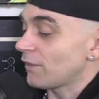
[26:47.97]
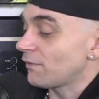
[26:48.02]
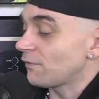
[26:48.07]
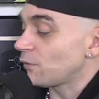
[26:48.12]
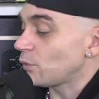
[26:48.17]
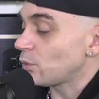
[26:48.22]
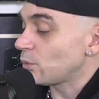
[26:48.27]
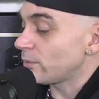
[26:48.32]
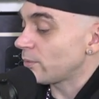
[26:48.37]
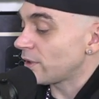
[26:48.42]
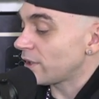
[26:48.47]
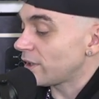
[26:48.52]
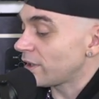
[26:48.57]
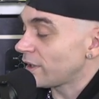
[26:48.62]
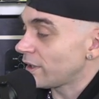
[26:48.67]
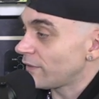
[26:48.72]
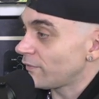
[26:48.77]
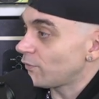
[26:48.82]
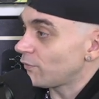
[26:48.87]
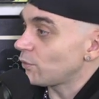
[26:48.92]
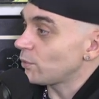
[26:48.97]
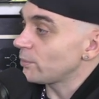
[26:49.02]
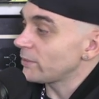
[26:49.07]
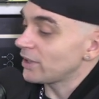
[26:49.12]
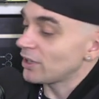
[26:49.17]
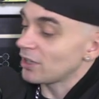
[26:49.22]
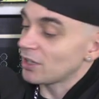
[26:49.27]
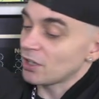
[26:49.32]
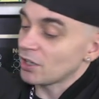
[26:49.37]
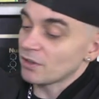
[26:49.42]
a former
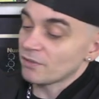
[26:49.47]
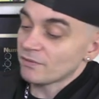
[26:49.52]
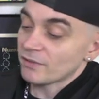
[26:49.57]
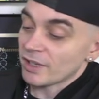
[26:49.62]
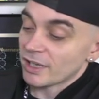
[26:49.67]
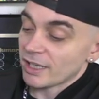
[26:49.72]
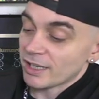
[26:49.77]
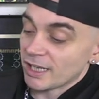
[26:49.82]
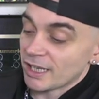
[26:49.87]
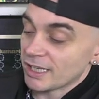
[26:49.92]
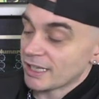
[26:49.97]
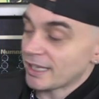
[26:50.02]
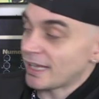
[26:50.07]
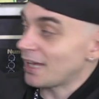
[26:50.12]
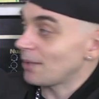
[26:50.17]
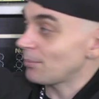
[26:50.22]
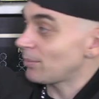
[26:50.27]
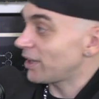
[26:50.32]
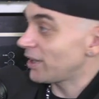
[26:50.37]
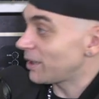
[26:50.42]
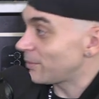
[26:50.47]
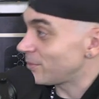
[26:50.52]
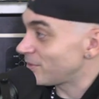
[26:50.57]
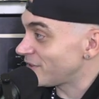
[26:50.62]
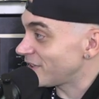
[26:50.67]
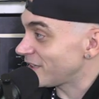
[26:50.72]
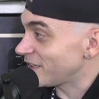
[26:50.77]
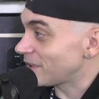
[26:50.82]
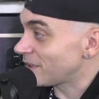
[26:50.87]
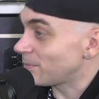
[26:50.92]
formula of a cap and a
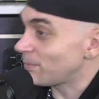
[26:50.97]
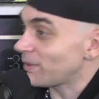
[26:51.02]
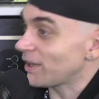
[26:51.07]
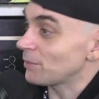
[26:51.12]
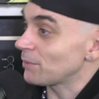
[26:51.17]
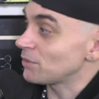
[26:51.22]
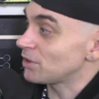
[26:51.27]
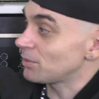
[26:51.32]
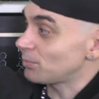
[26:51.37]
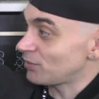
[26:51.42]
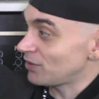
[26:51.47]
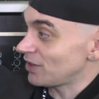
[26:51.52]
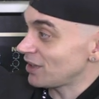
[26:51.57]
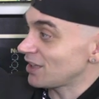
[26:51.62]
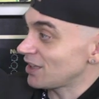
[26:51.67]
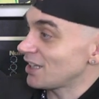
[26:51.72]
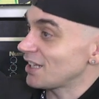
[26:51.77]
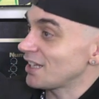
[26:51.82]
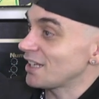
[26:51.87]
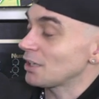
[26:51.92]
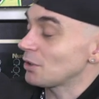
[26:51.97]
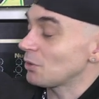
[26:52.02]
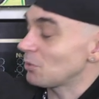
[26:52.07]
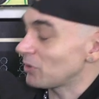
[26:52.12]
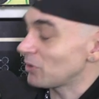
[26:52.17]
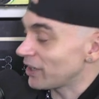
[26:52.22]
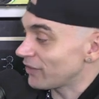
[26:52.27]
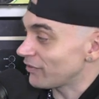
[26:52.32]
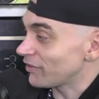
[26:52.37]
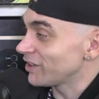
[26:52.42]
particular paint with uh, a particular ink
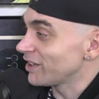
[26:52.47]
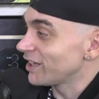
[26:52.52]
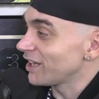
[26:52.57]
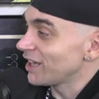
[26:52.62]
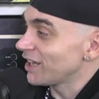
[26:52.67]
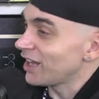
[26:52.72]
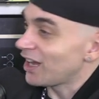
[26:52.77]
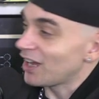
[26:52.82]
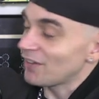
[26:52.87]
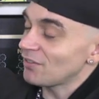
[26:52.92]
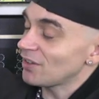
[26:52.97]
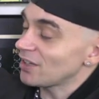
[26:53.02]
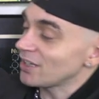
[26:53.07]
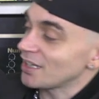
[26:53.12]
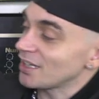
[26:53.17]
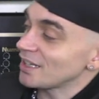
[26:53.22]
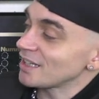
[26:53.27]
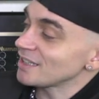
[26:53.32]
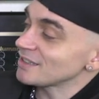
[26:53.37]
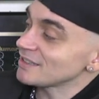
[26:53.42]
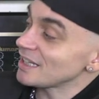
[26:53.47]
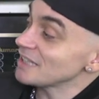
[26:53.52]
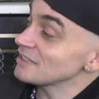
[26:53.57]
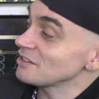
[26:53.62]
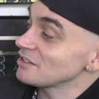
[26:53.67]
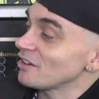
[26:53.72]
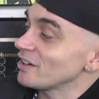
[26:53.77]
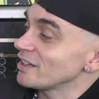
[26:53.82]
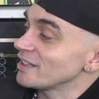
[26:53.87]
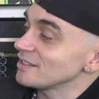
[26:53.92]
or whatever. Uh, I found that that's
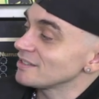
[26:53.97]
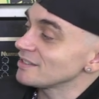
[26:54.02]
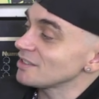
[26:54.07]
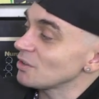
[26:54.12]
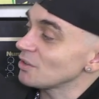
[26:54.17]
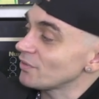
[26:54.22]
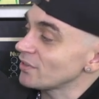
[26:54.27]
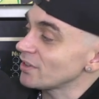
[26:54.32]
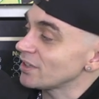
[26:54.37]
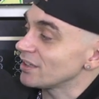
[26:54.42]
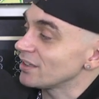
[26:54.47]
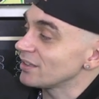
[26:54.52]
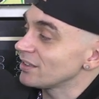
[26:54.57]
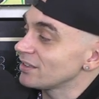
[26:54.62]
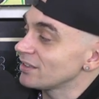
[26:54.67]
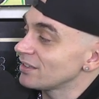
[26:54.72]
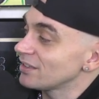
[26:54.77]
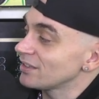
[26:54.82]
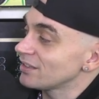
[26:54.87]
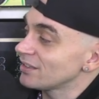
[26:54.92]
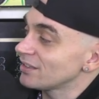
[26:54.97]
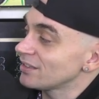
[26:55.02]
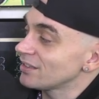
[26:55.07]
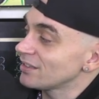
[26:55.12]
that's an art in itself, isn't it? Uh, uh,